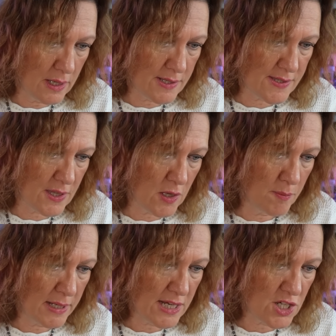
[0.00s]
It's the
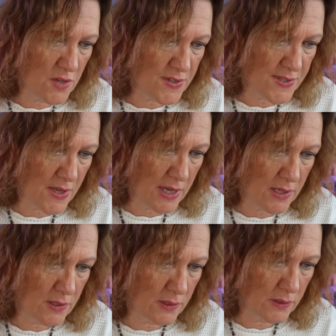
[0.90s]
completion of a
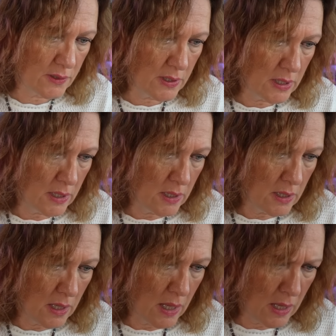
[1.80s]
cycle.
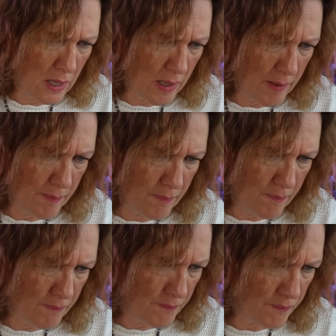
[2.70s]

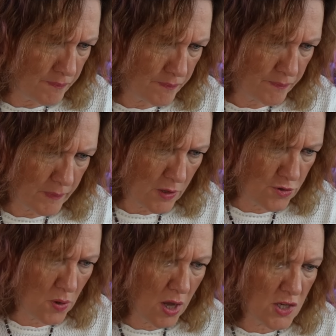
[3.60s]

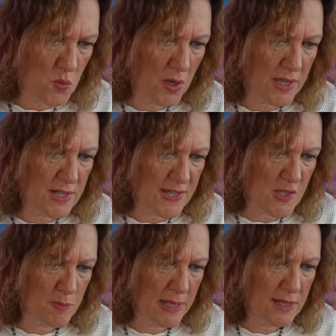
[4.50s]
Through hard work and
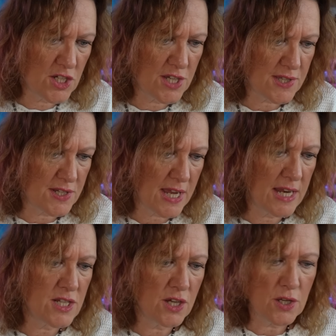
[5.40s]
discipline, she has
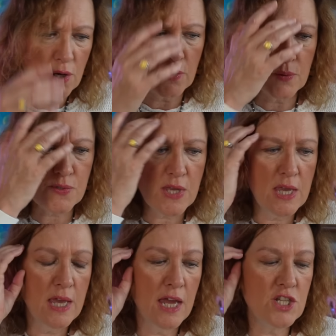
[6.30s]
attained her goals
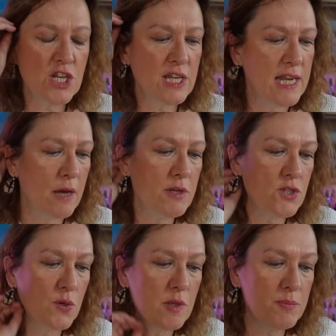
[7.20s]
and she can now
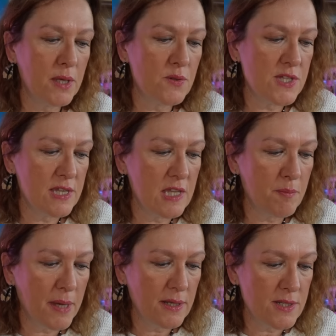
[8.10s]
enjoy the beauty and the
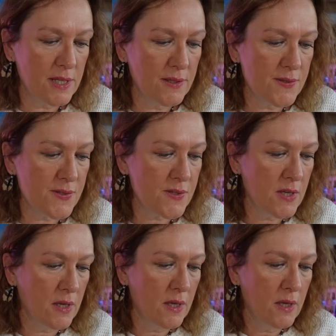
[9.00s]
abundance.
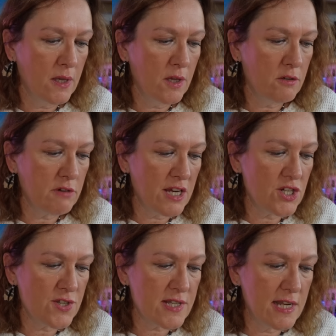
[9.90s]

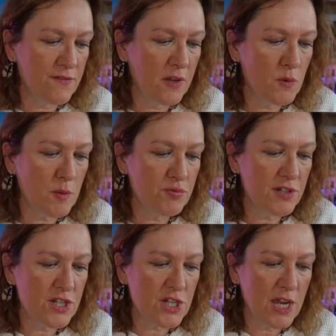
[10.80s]
Gracious living with
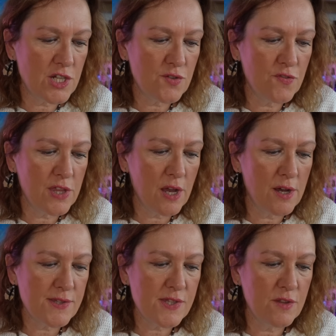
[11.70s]
appreciation for the
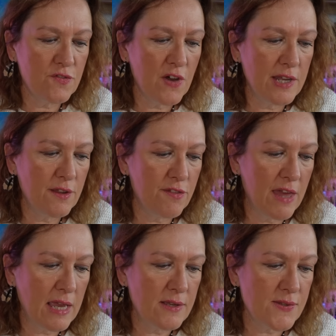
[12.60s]
arts and the finer
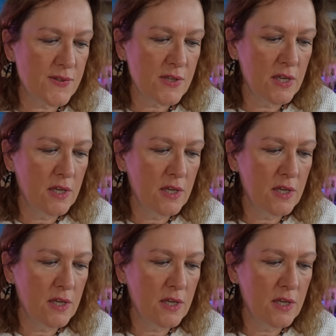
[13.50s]
things.